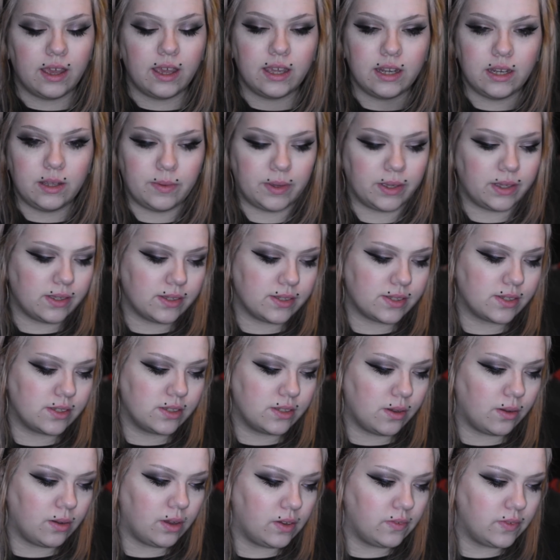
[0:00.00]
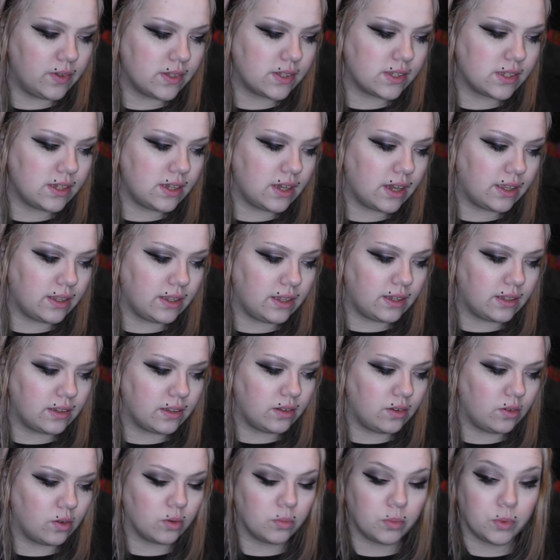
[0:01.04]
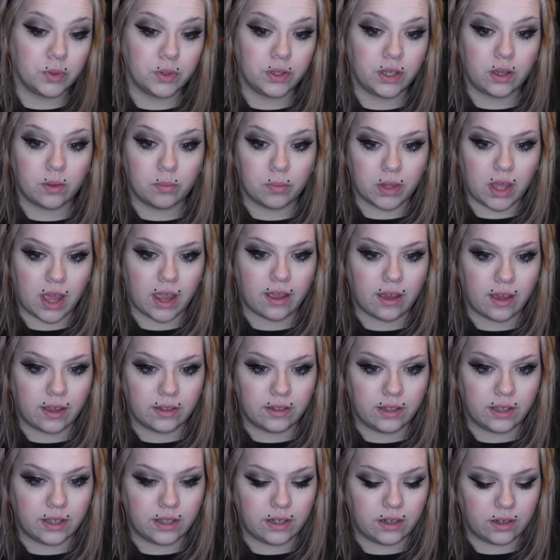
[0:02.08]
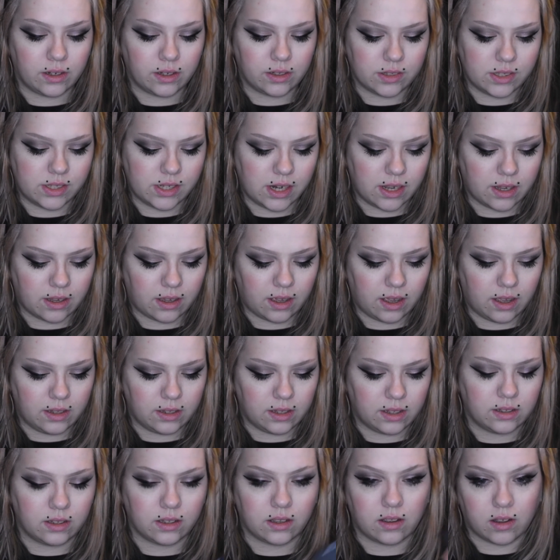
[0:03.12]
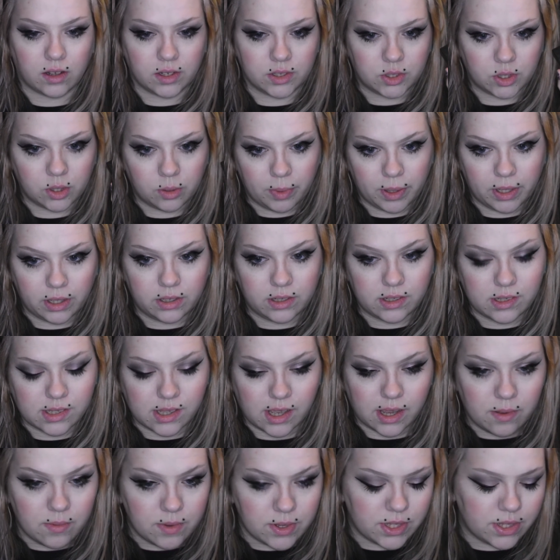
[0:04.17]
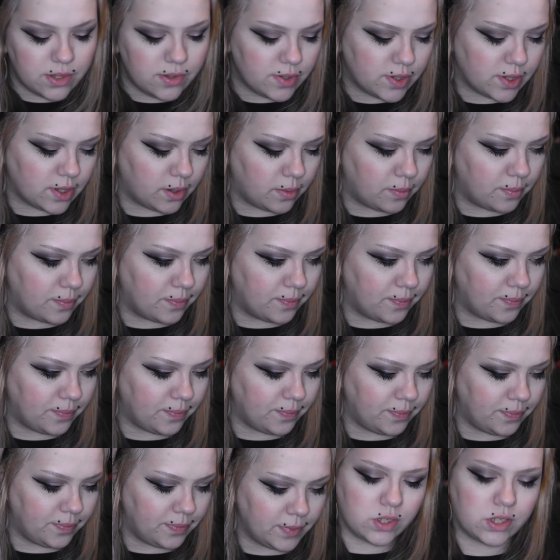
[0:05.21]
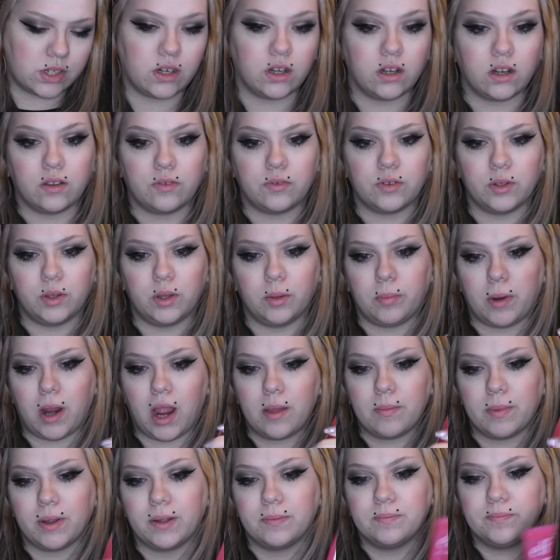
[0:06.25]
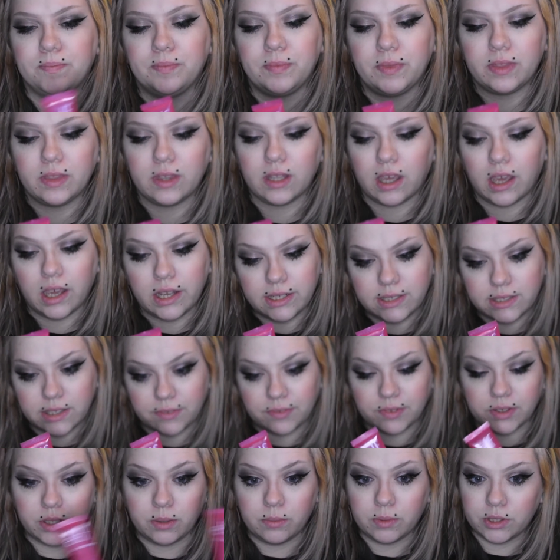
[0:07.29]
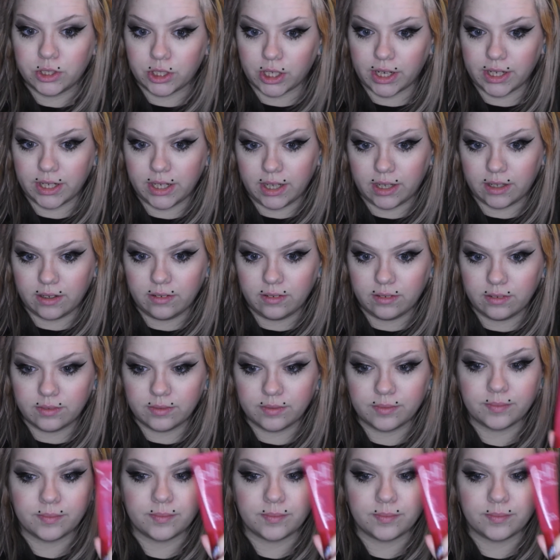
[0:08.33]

Anyways, so obviously I like the normal like black eyeliner stick and then the contour palette because I always use them. We'll start off with the primer. I definitely will try it again.